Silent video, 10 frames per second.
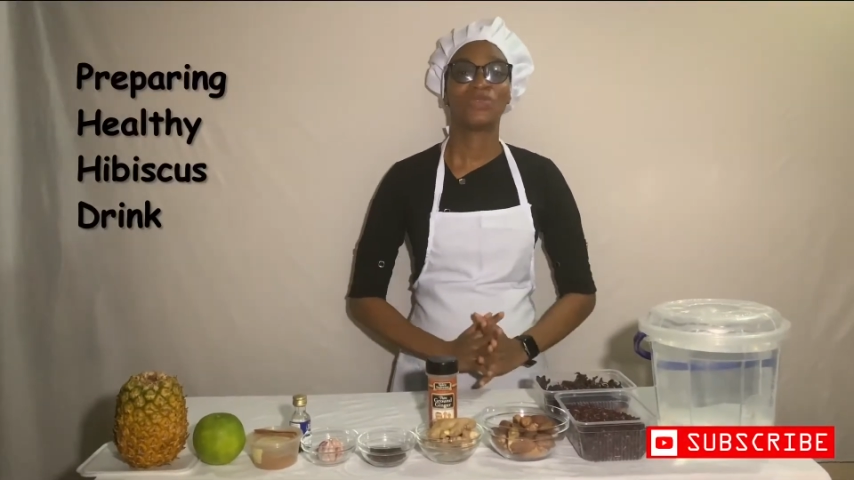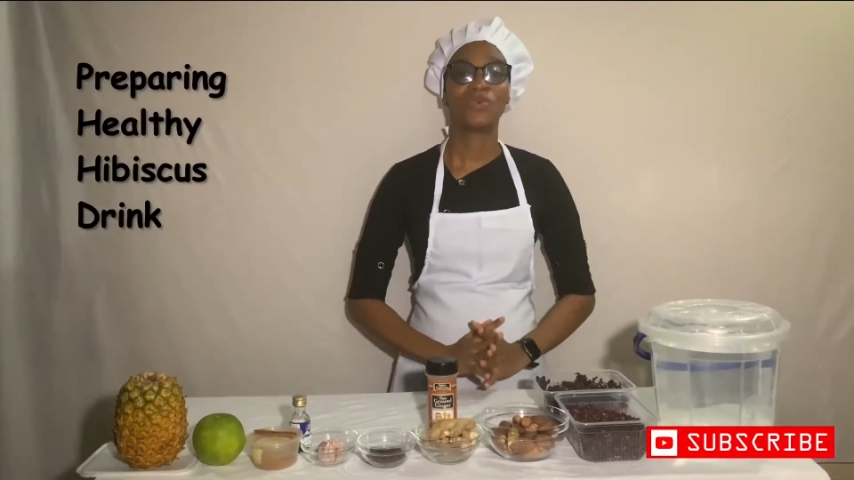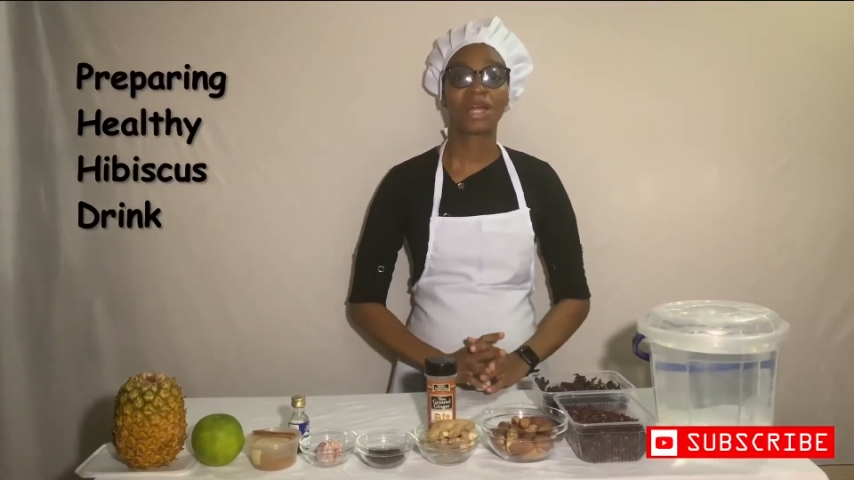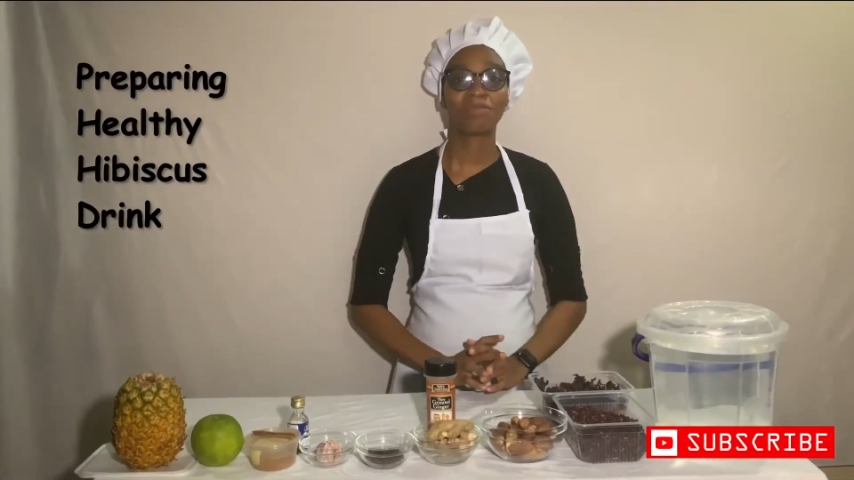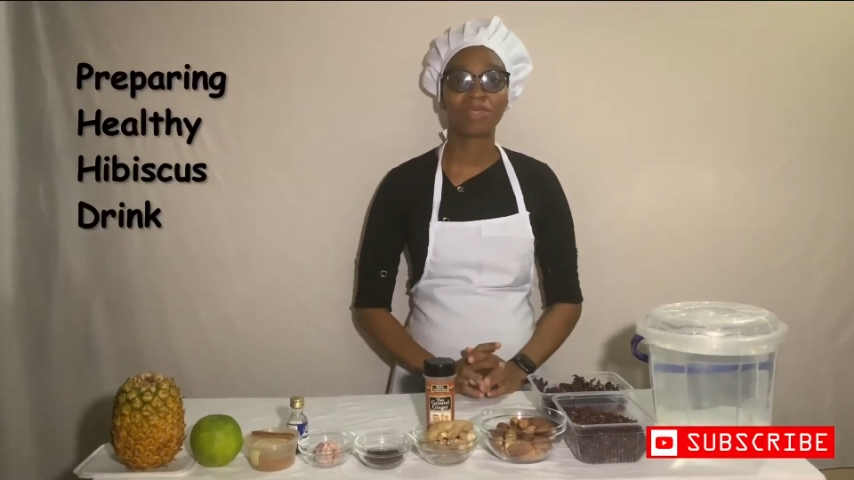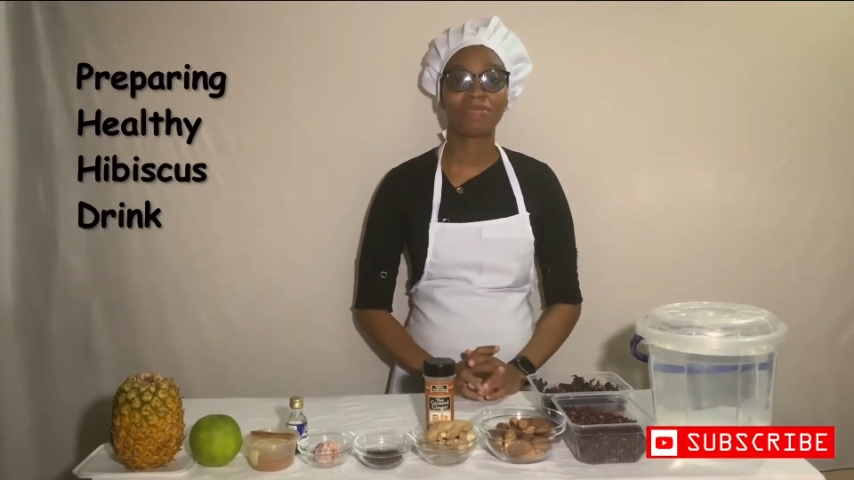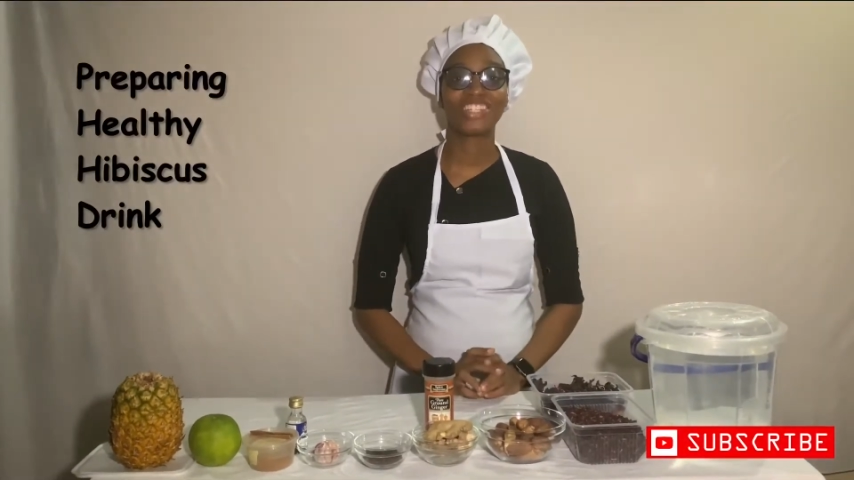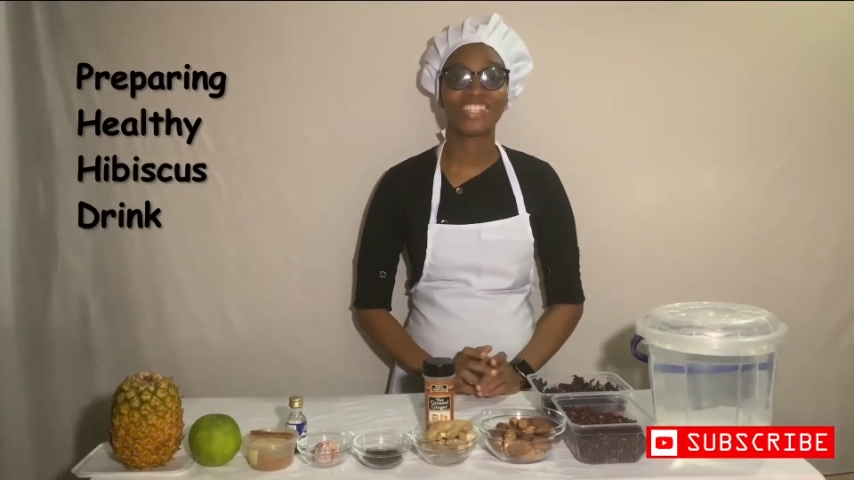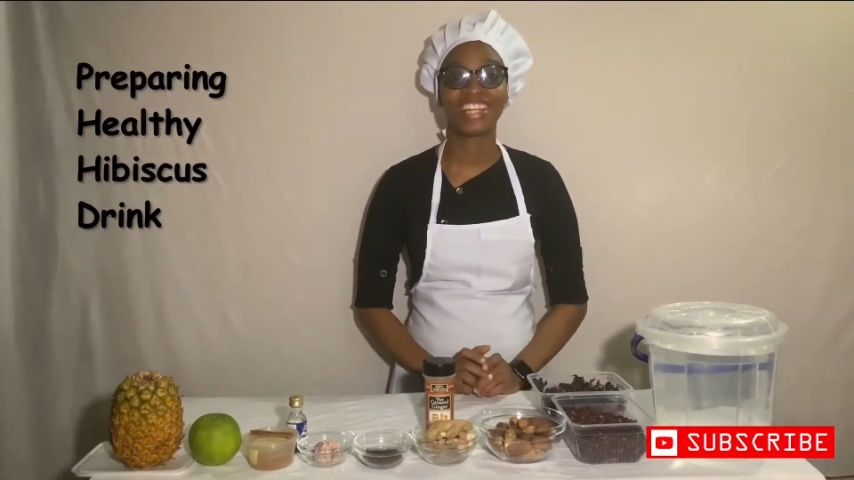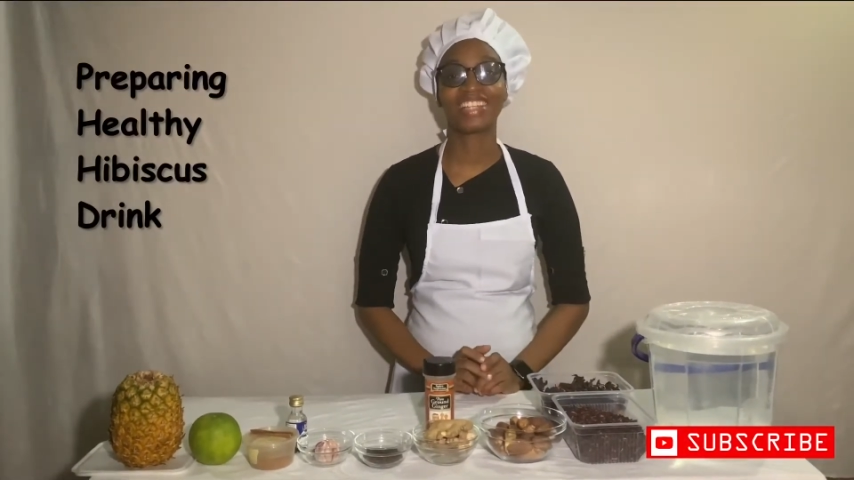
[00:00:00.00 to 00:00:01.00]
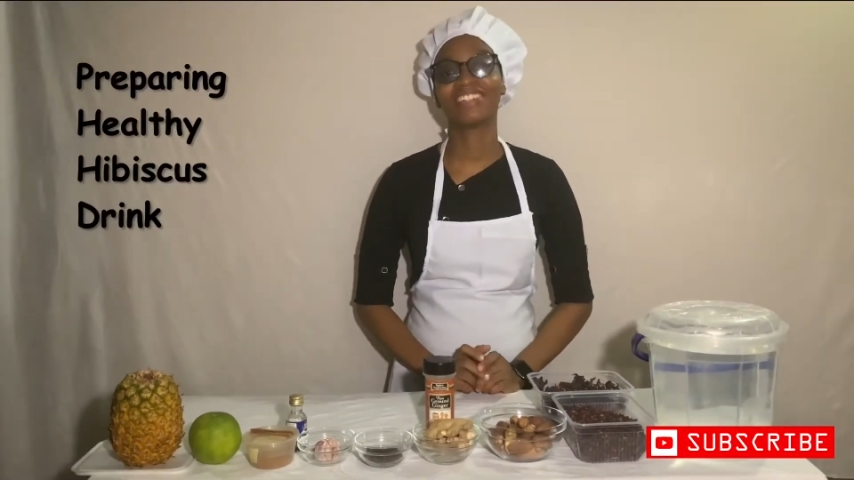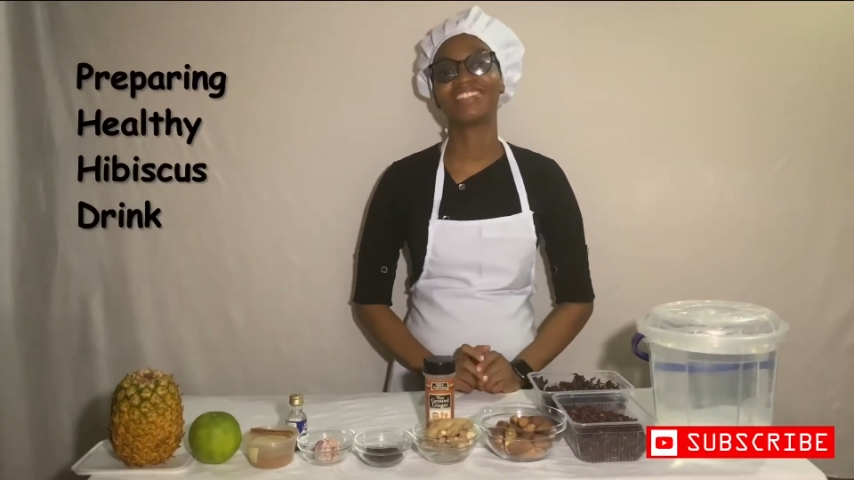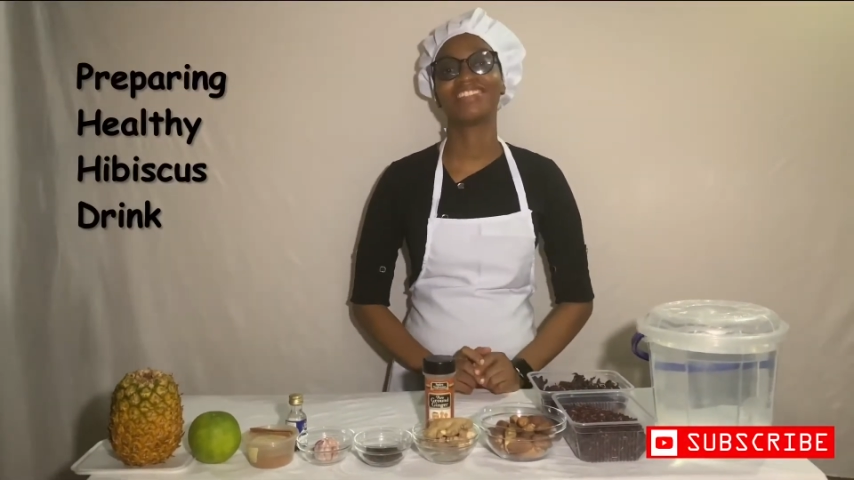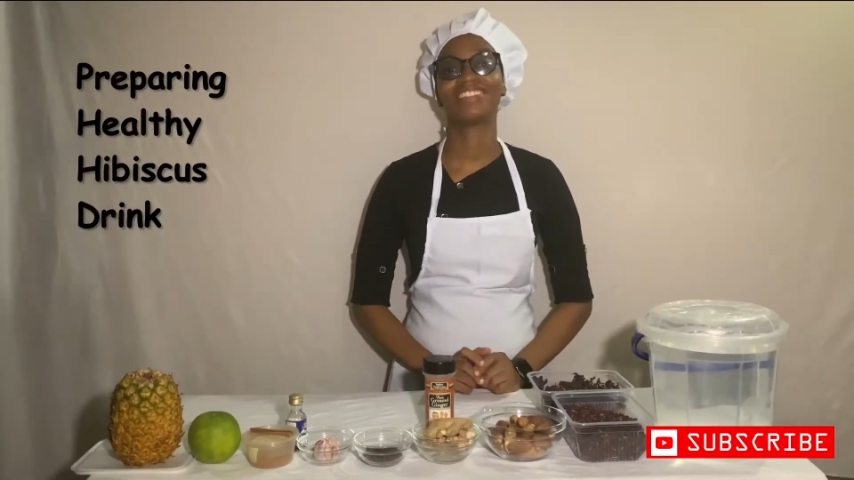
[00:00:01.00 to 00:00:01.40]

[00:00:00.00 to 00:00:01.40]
welcome to my channel.